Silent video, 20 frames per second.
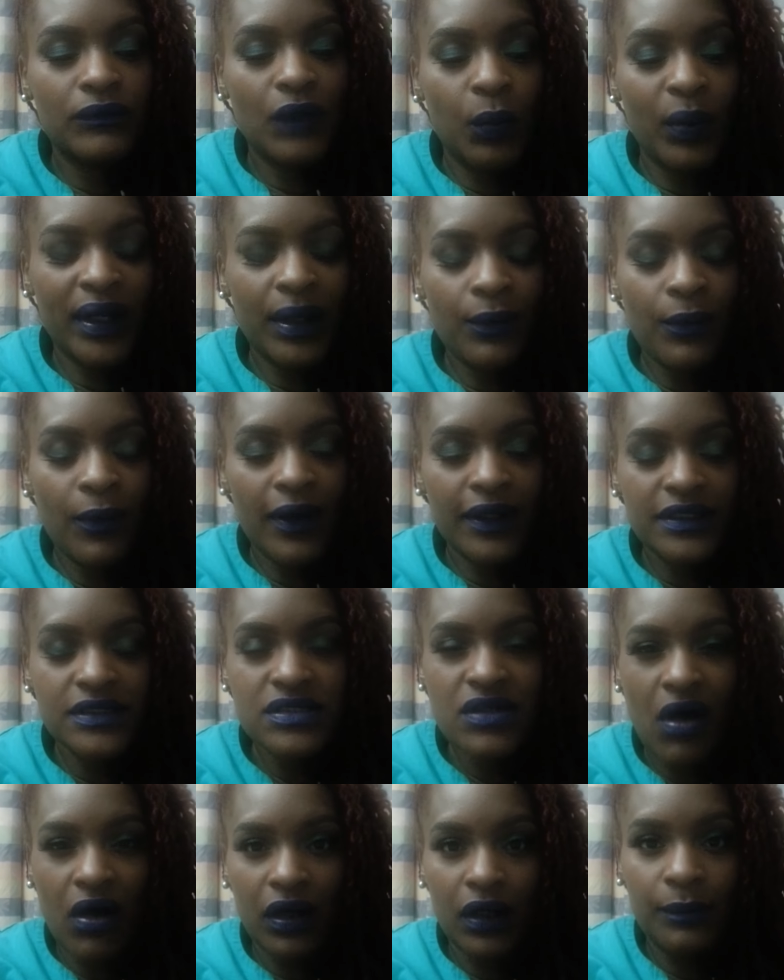what I want
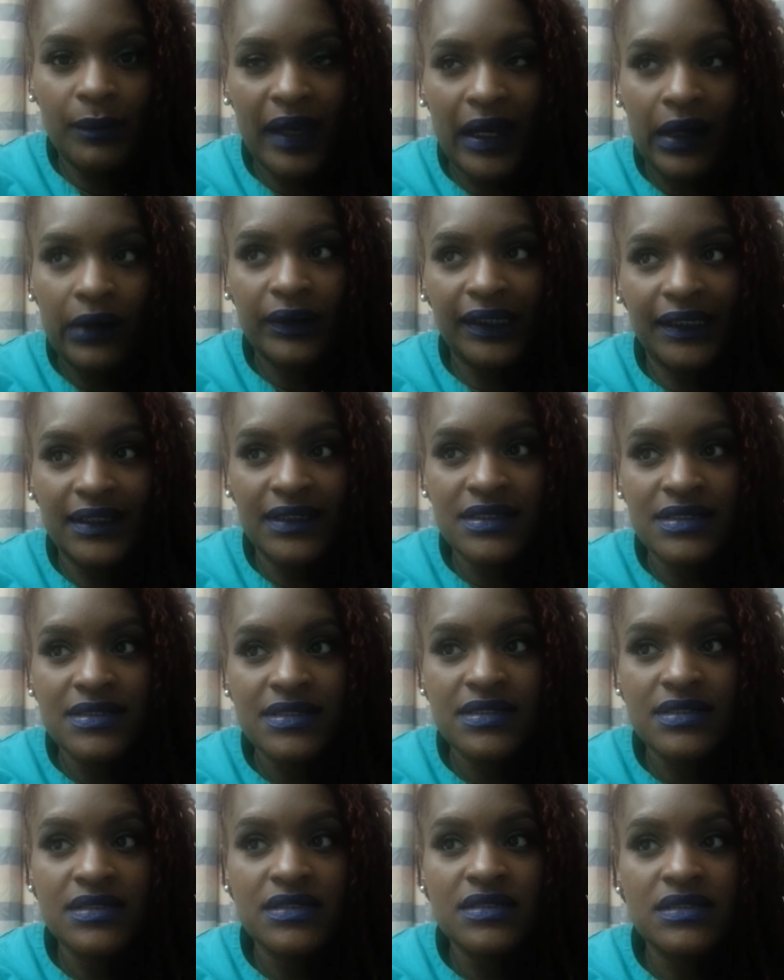to talk about
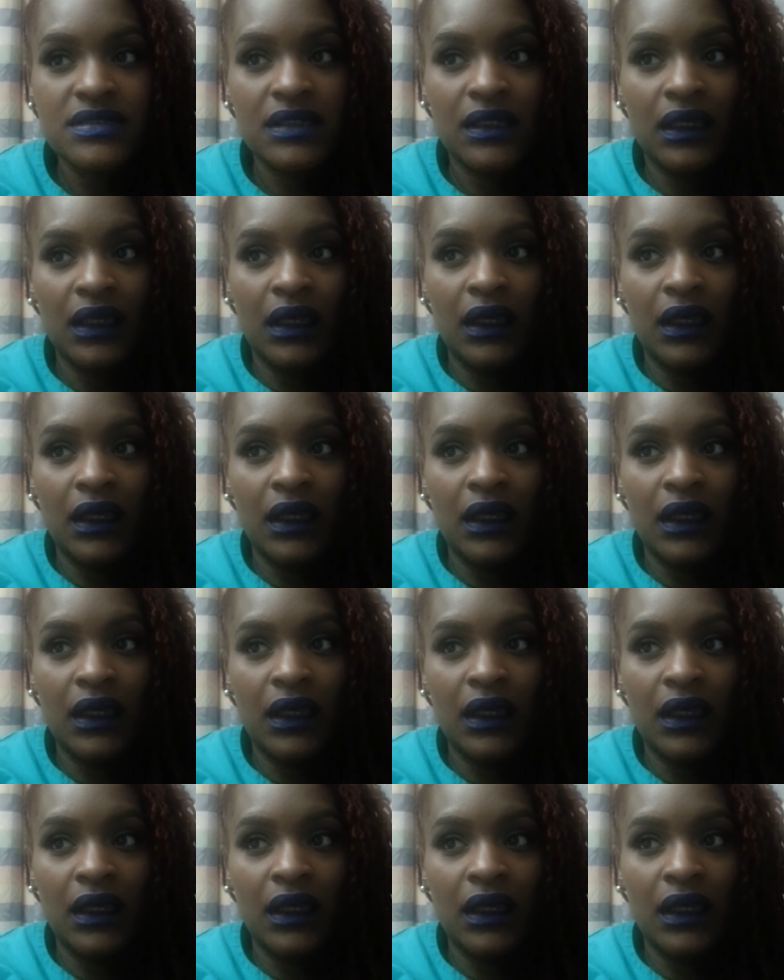is,